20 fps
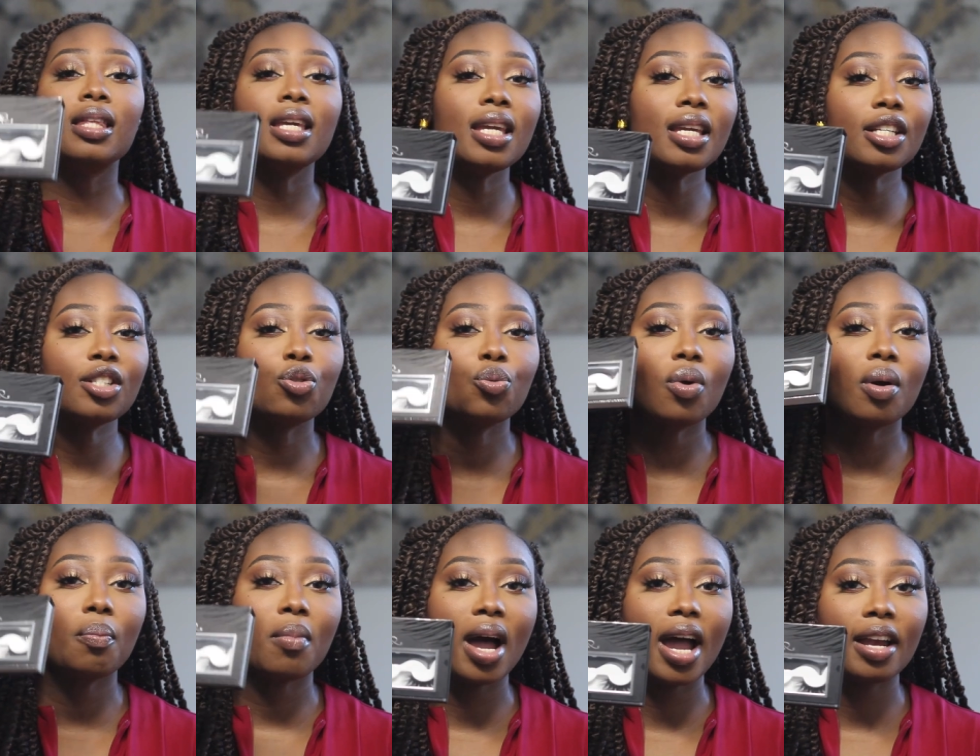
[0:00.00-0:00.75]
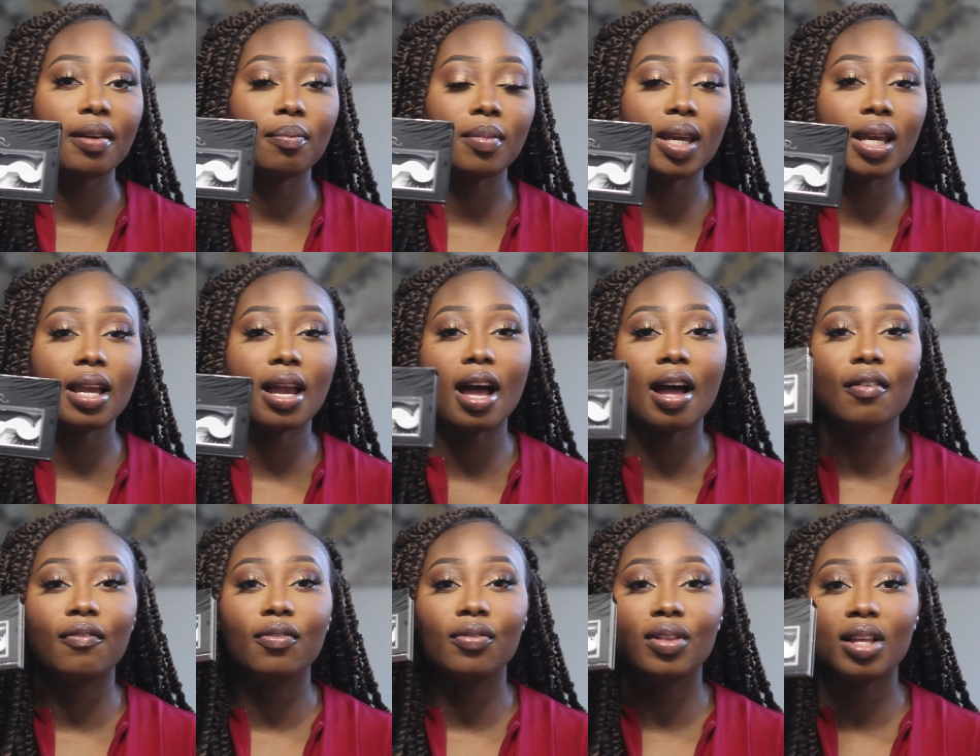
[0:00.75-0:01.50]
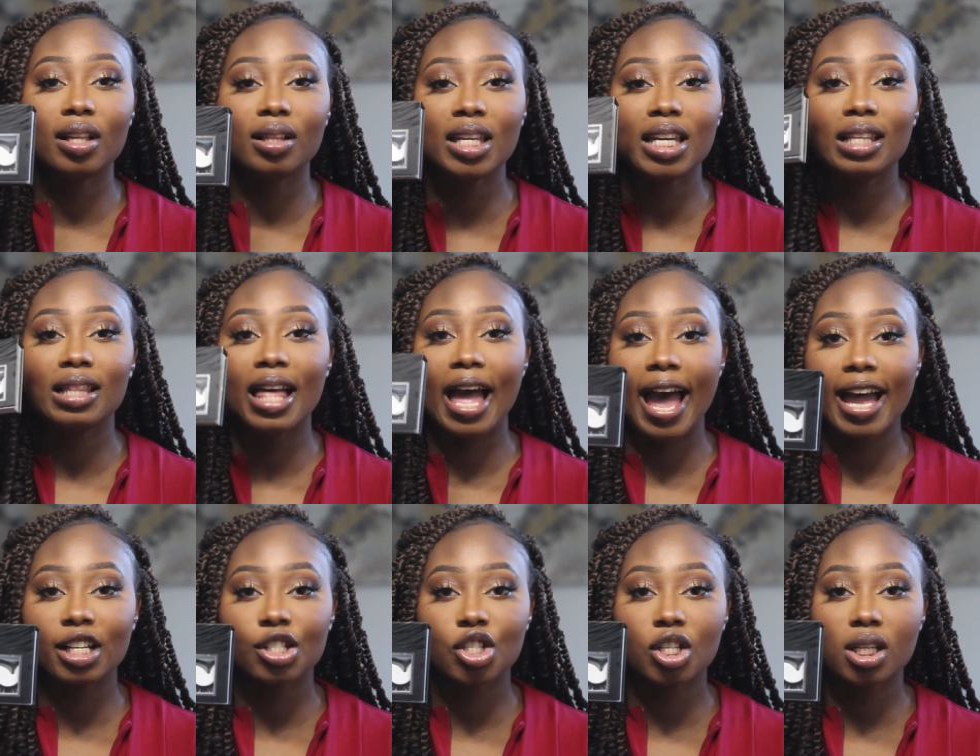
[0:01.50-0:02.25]
These remind me of Lilly
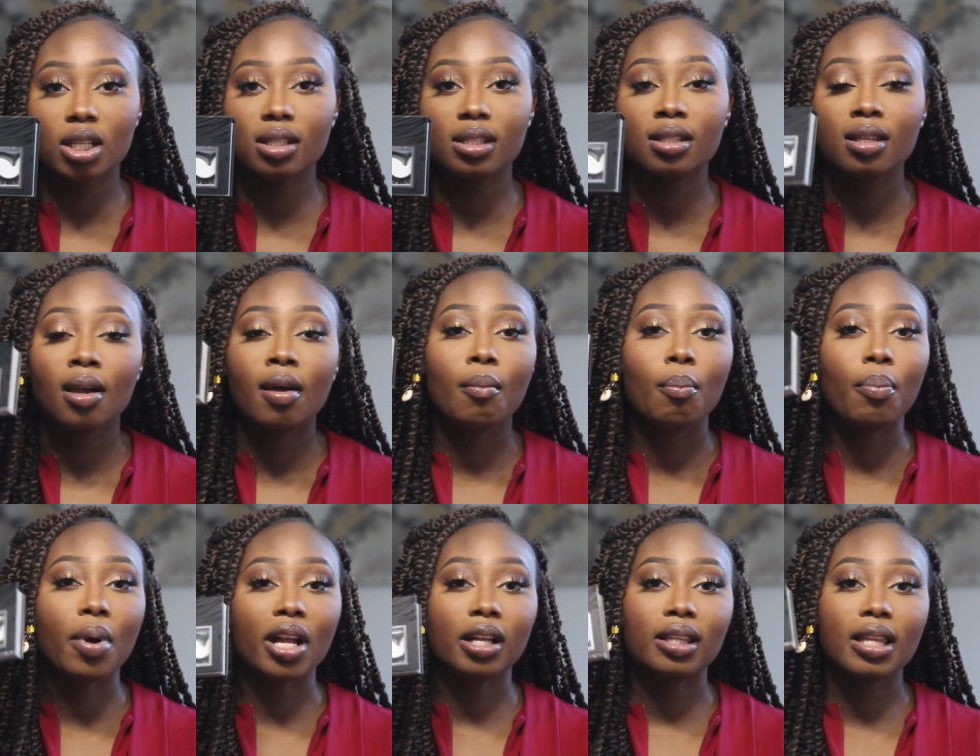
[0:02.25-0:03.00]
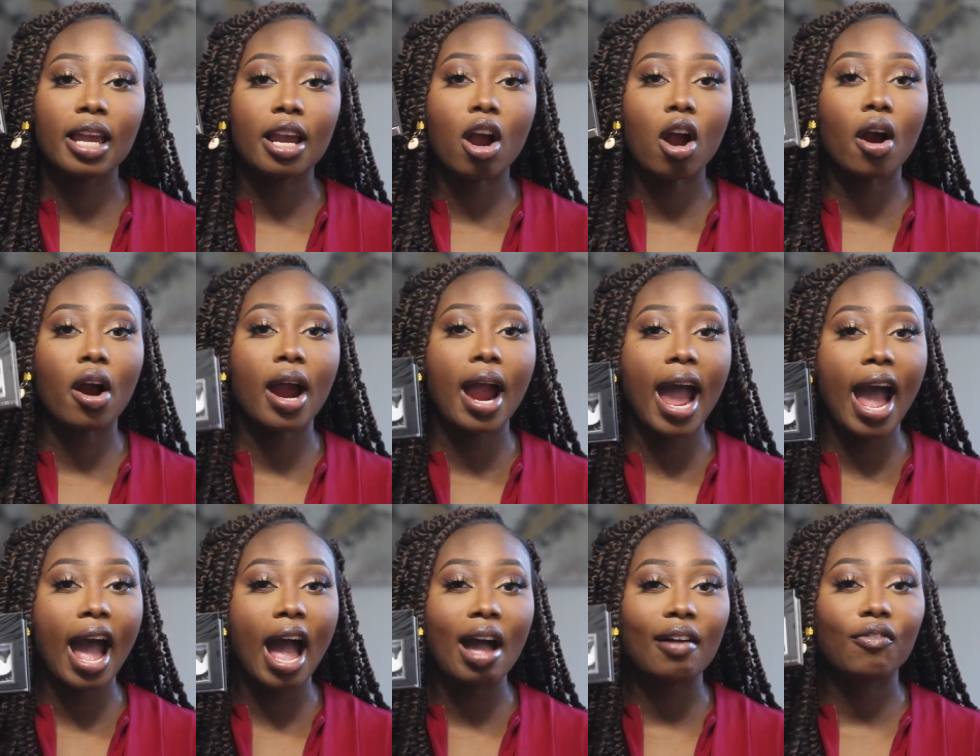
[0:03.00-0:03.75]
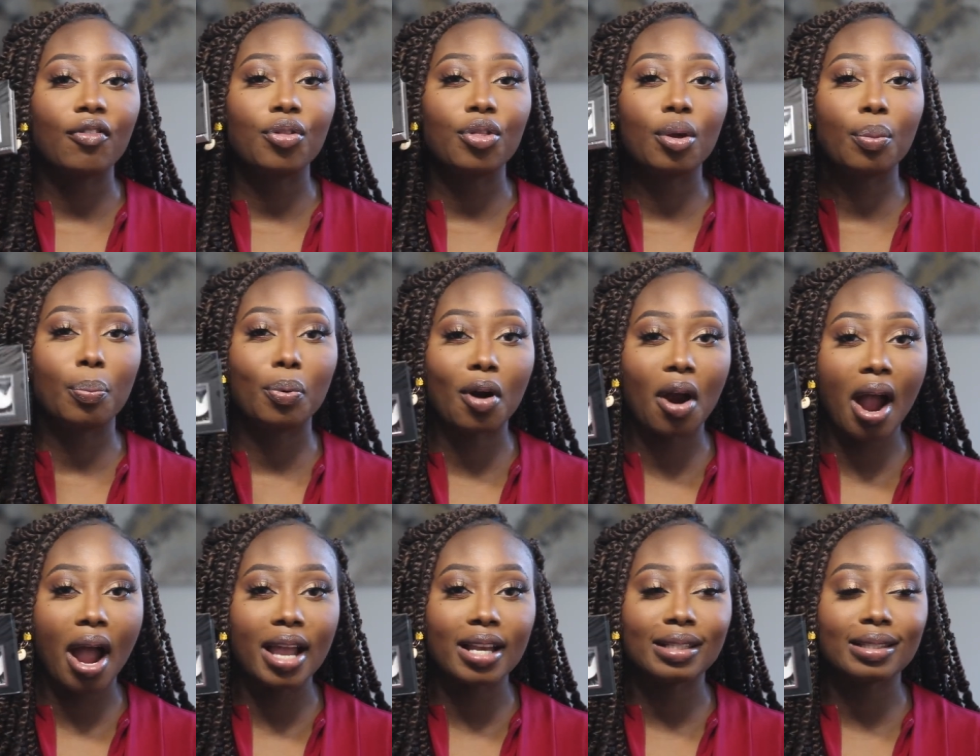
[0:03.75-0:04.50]
lashes, but they are half the
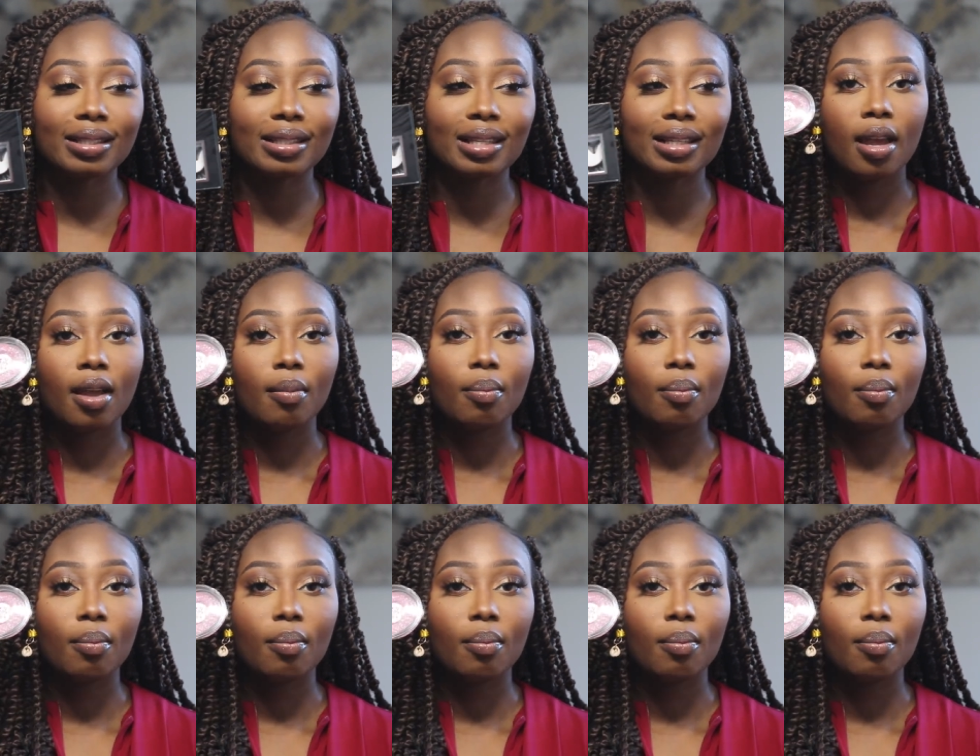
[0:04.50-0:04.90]
price.